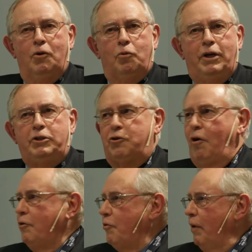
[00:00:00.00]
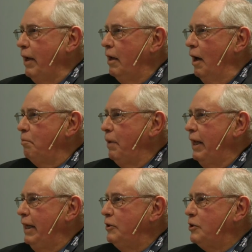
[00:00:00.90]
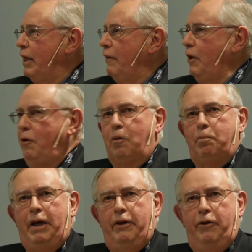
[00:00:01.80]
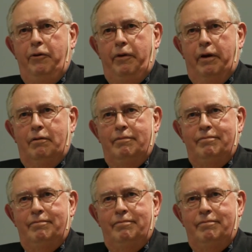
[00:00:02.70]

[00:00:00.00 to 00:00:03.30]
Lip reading: restructuring companies in the European Union.